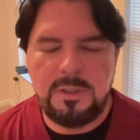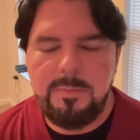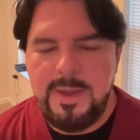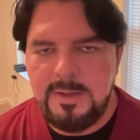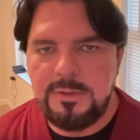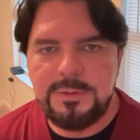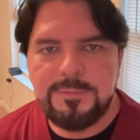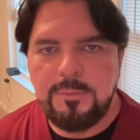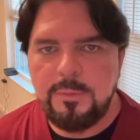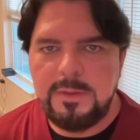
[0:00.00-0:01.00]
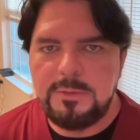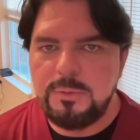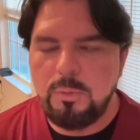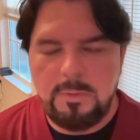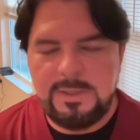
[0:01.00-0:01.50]
Commanders for the
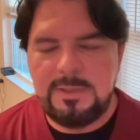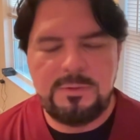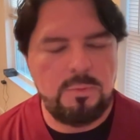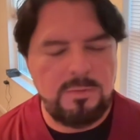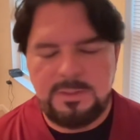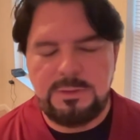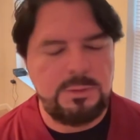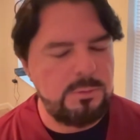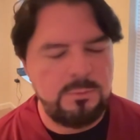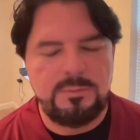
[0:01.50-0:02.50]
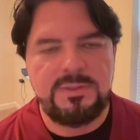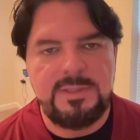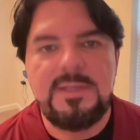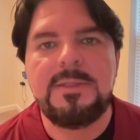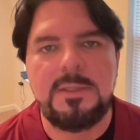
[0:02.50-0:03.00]
2022
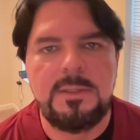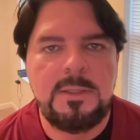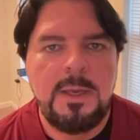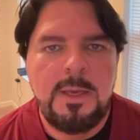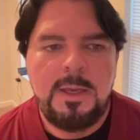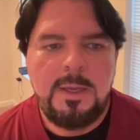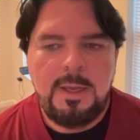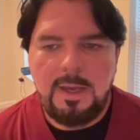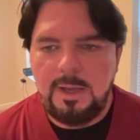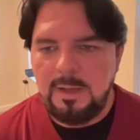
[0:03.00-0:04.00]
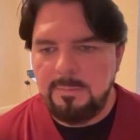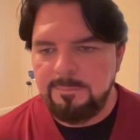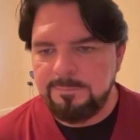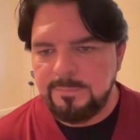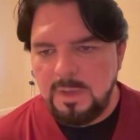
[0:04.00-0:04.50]
season.
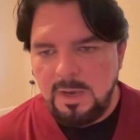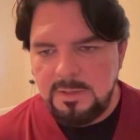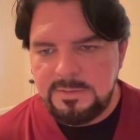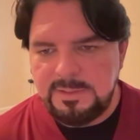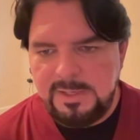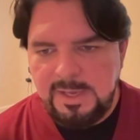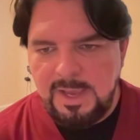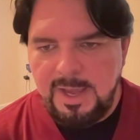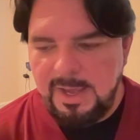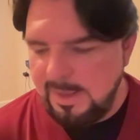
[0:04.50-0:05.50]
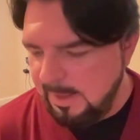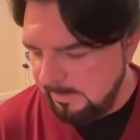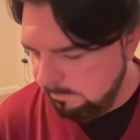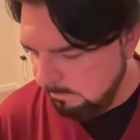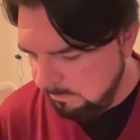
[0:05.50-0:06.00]
Um, honestly, uh,
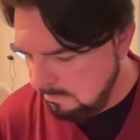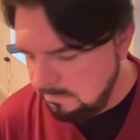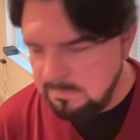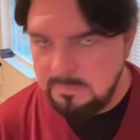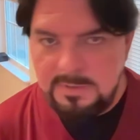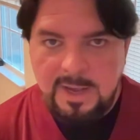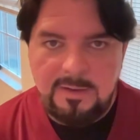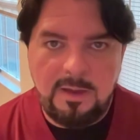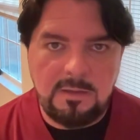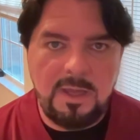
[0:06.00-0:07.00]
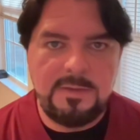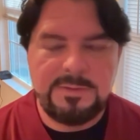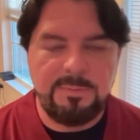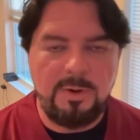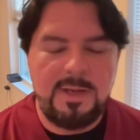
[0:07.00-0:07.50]
I, not a lot of
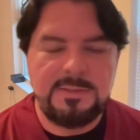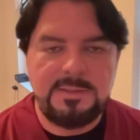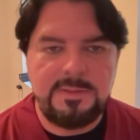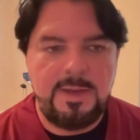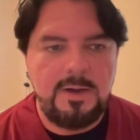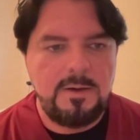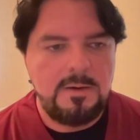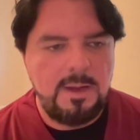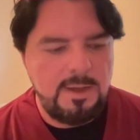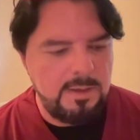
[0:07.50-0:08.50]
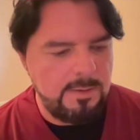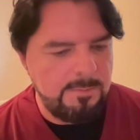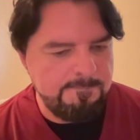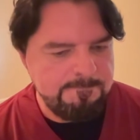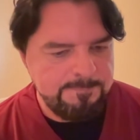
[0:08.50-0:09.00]
surprises there.
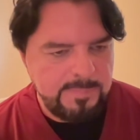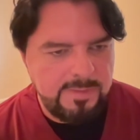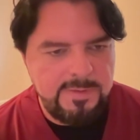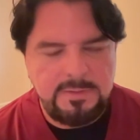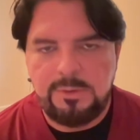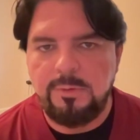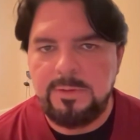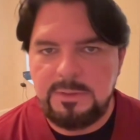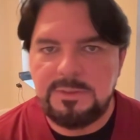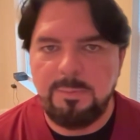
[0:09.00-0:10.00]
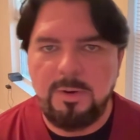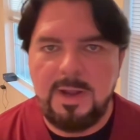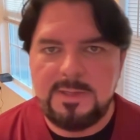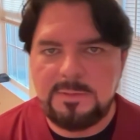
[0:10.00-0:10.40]
Um, I think the only surprise